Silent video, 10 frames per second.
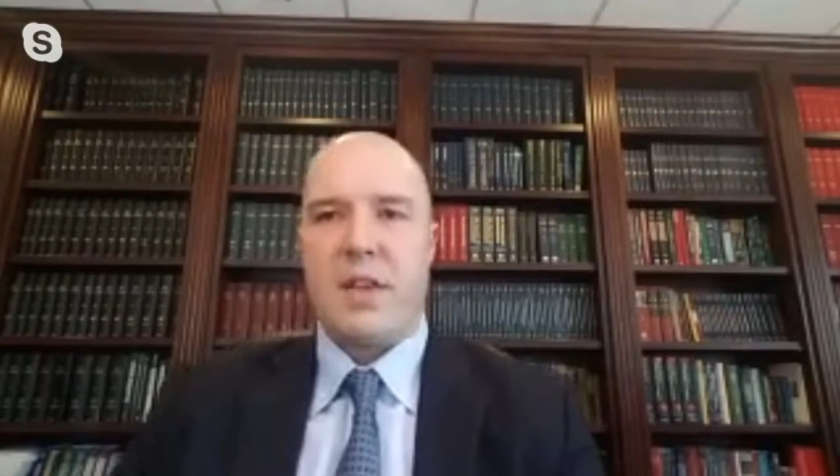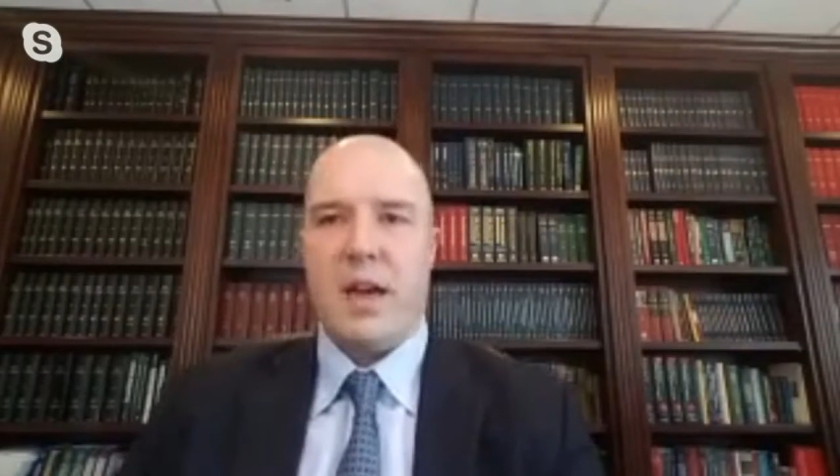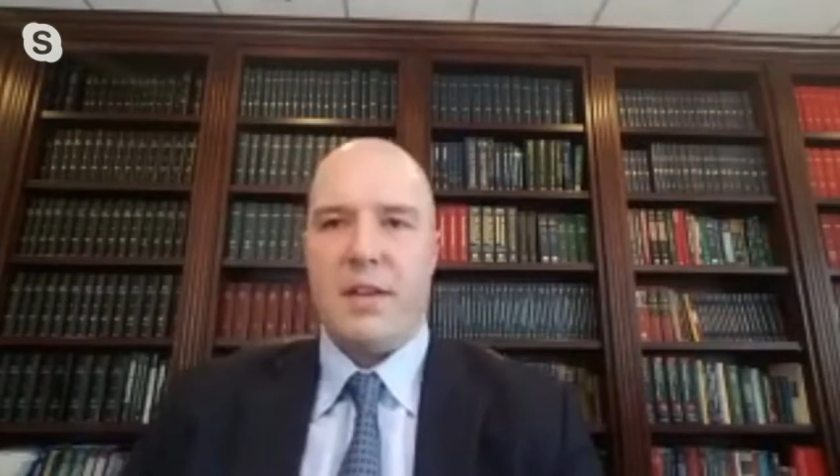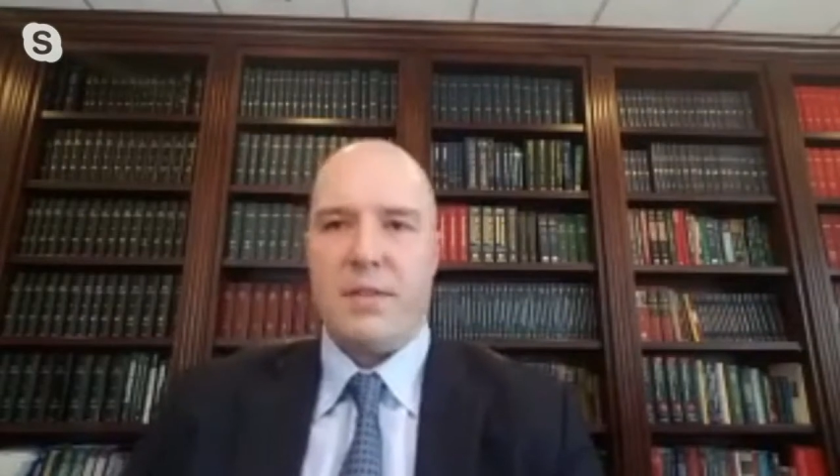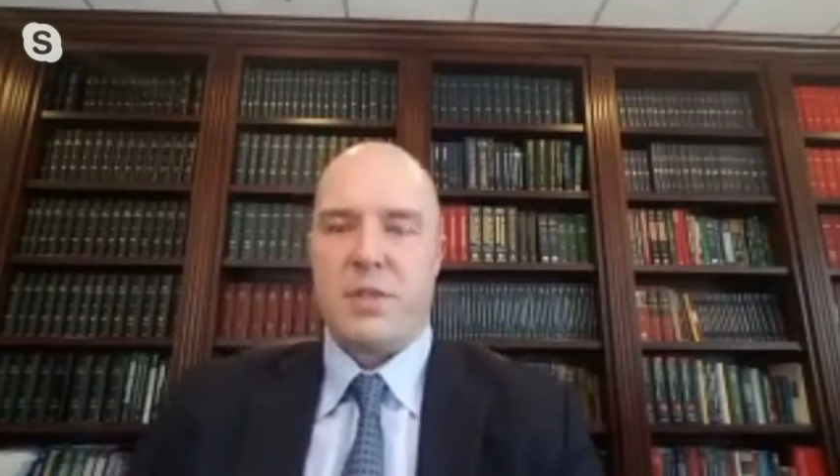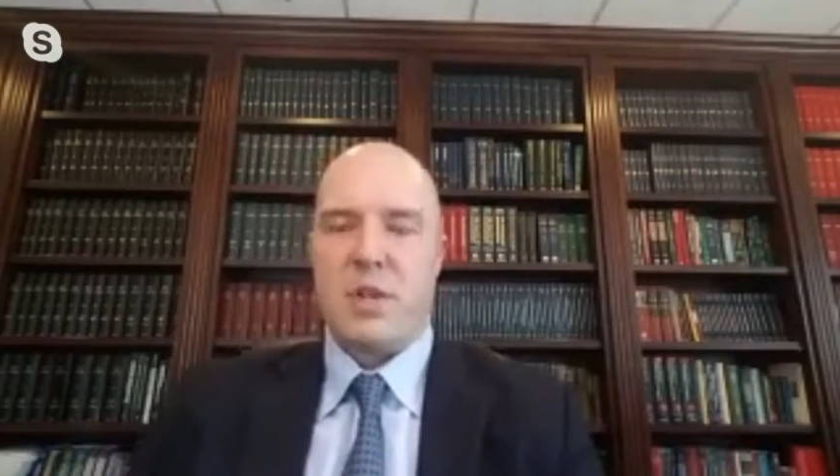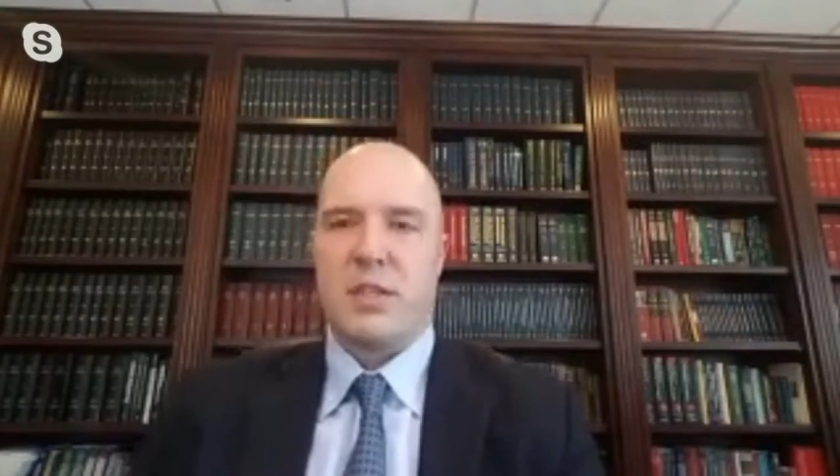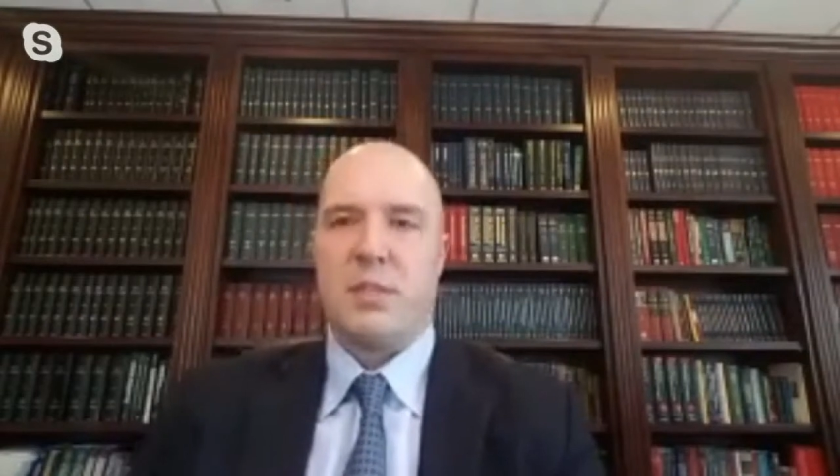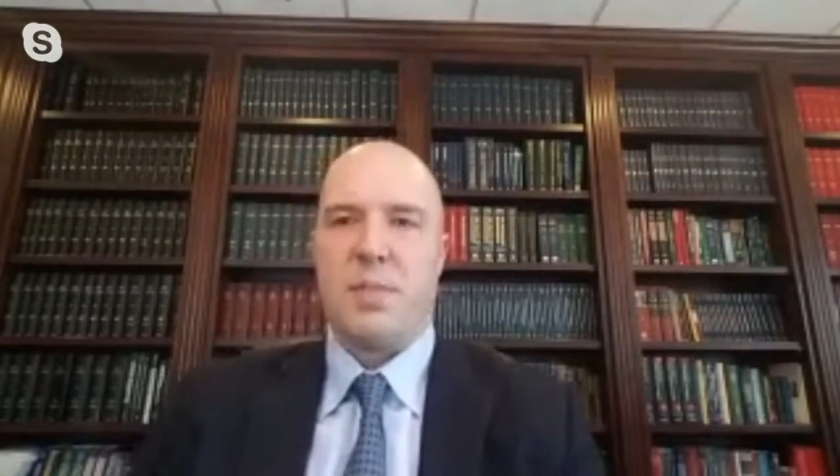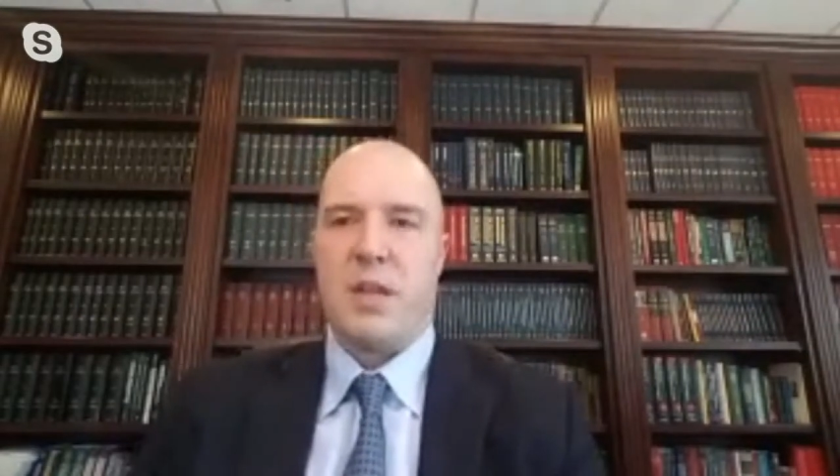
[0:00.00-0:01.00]
I
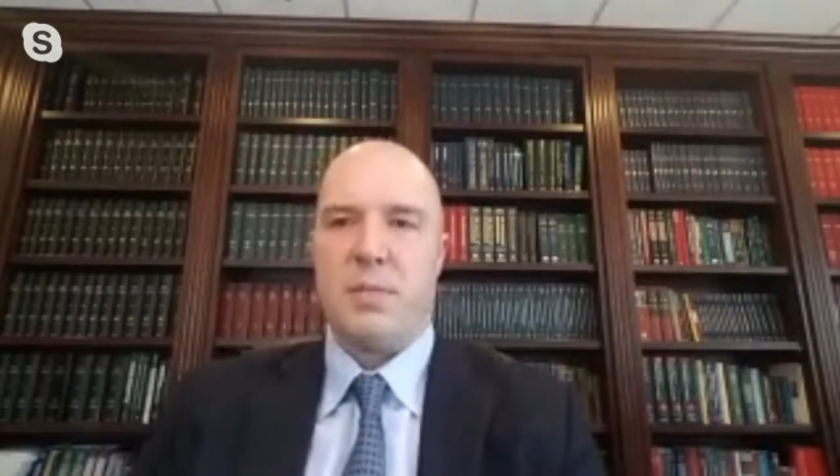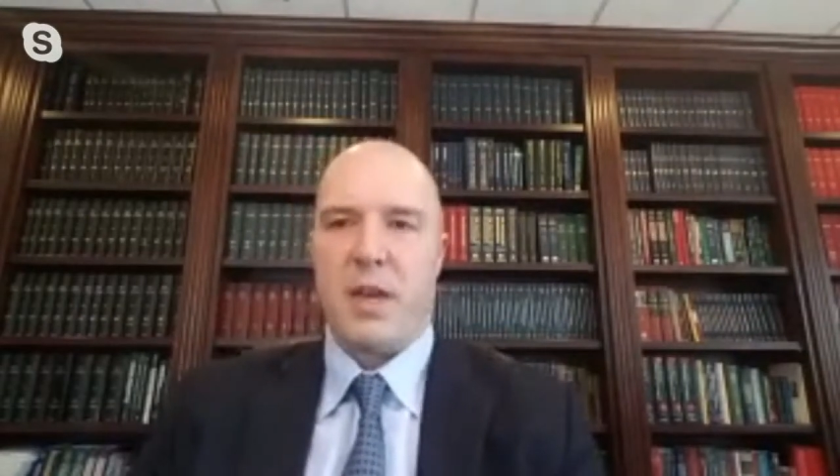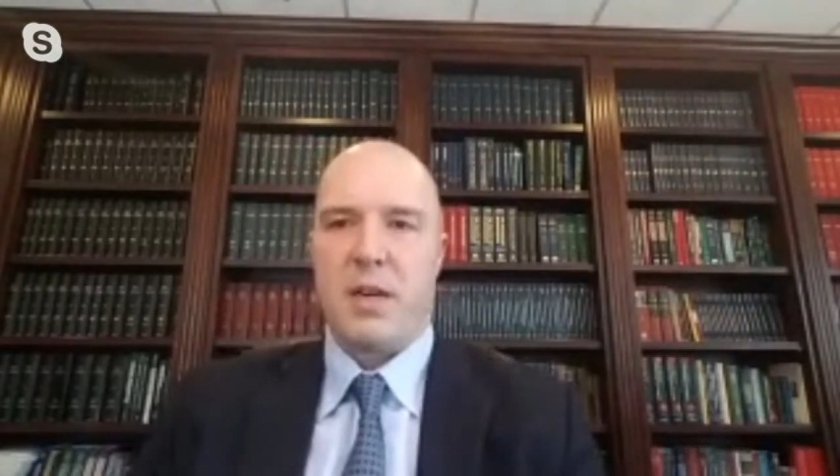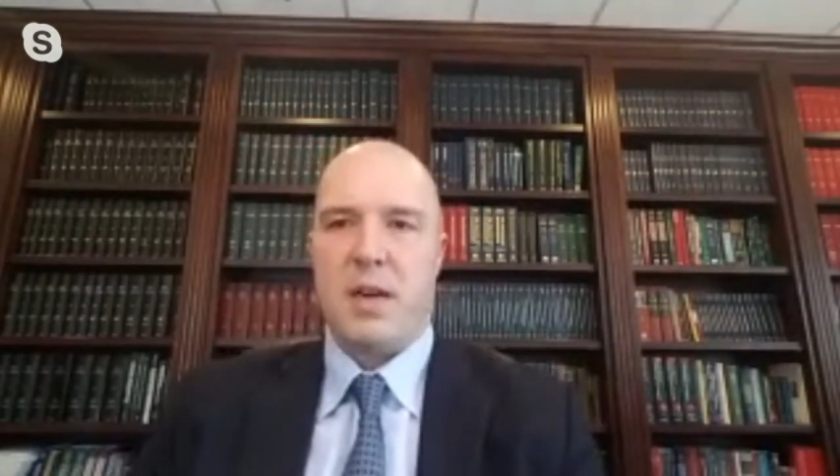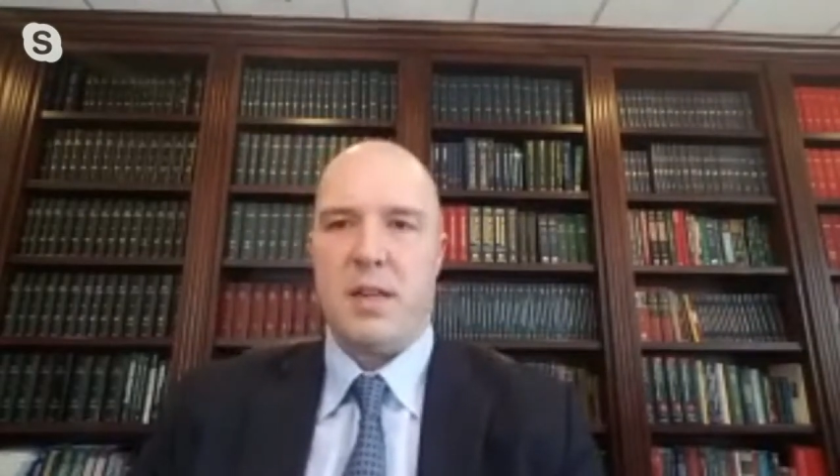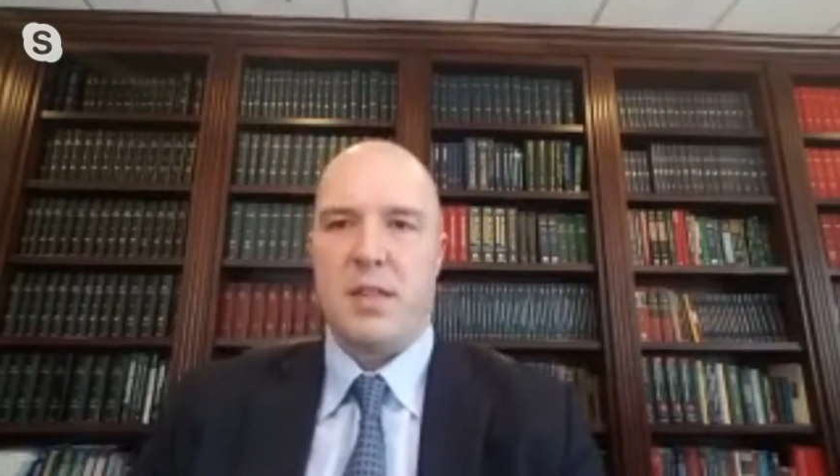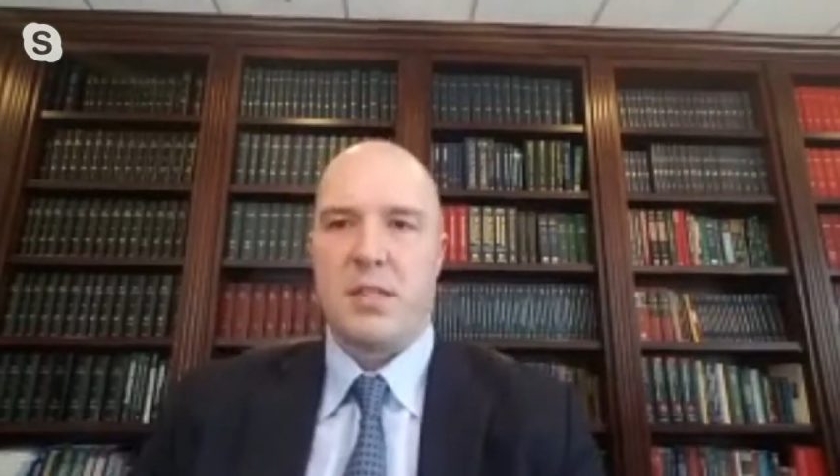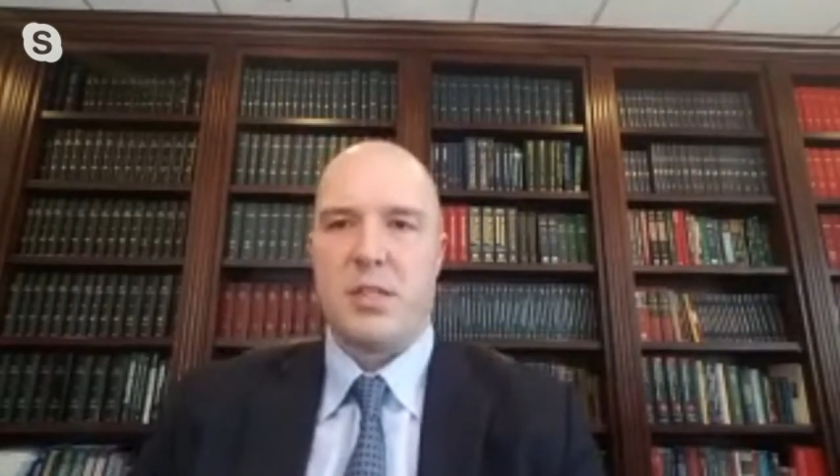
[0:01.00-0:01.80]
talked to many of my colleagues